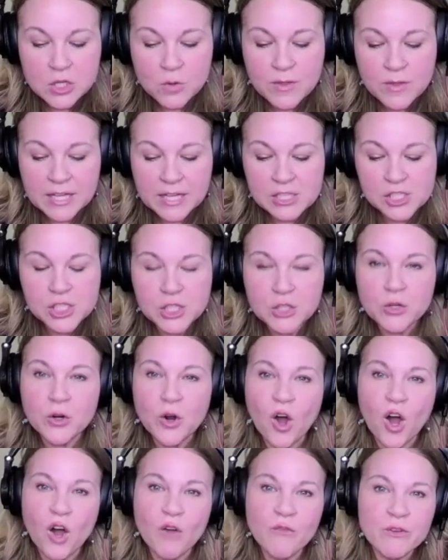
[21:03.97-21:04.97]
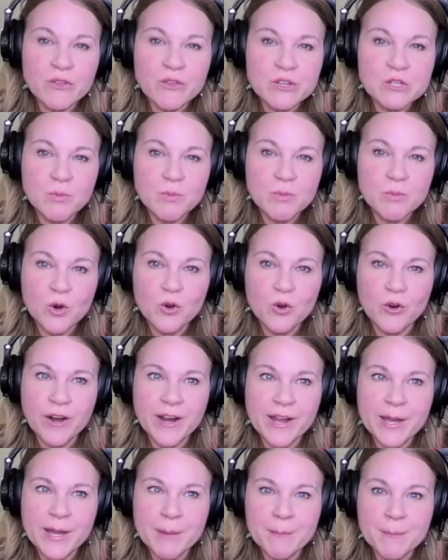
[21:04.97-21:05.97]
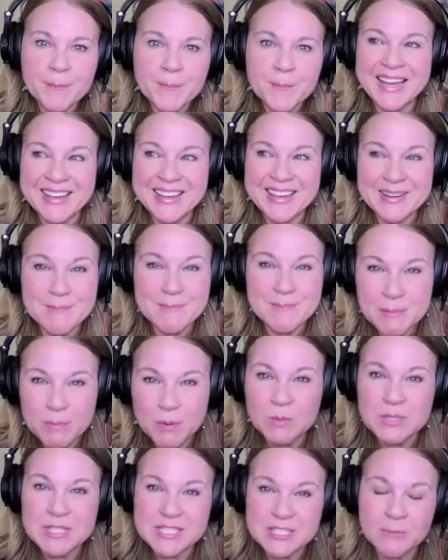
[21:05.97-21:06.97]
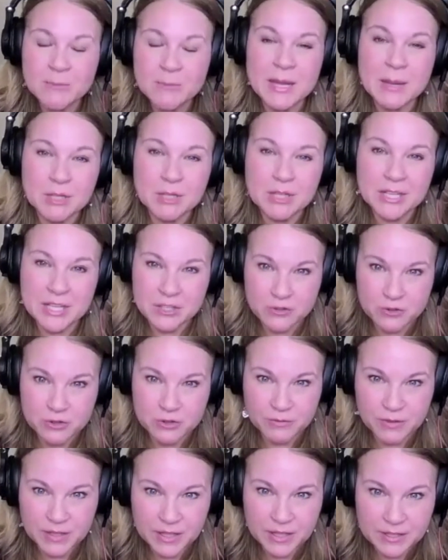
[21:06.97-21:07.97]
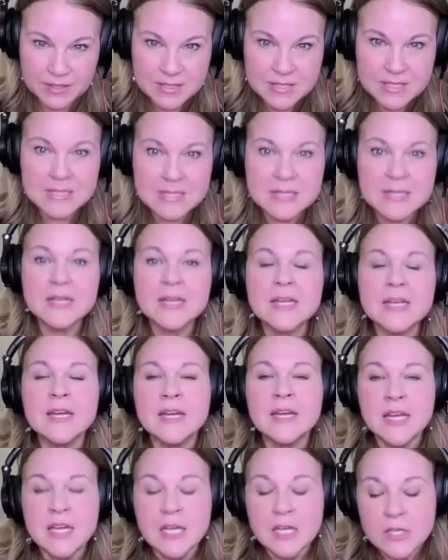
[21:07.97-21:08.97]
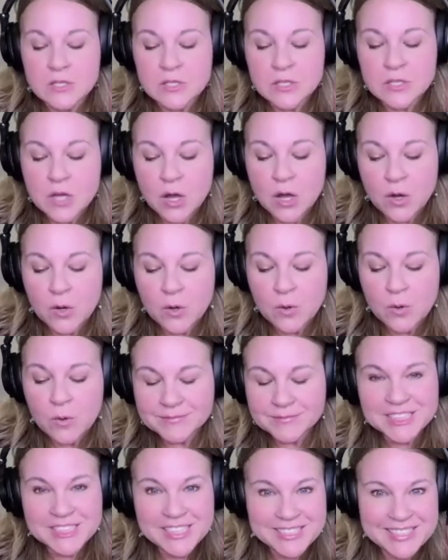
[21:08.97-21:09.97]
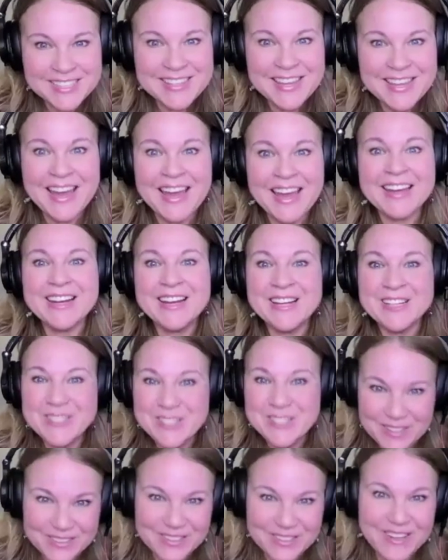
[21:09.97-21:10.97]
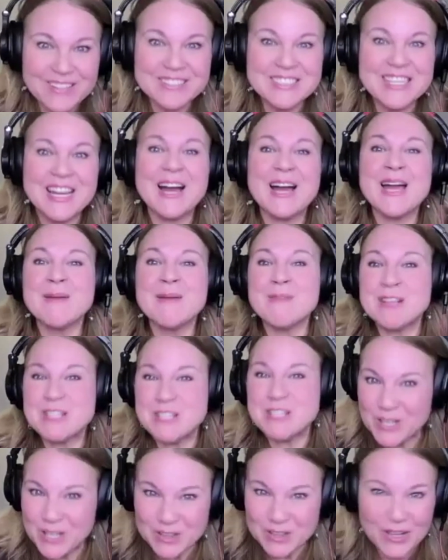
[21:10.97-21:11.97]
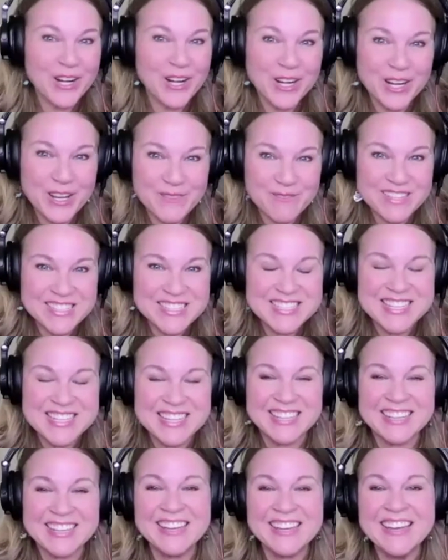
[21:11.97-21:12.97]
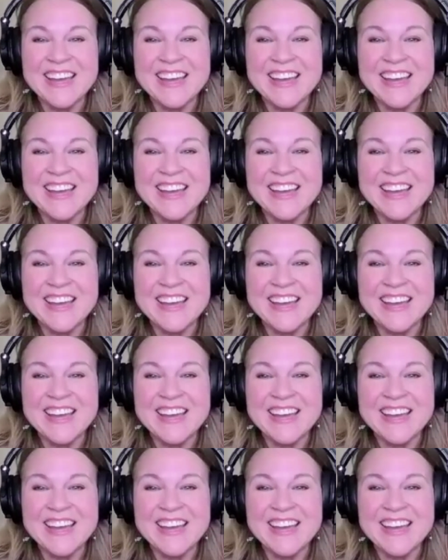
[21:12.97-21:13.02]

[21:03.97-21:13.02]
that she could offer this program and people would still be able to get certificates. So she did that. It took a long time. It took a lot of convincing.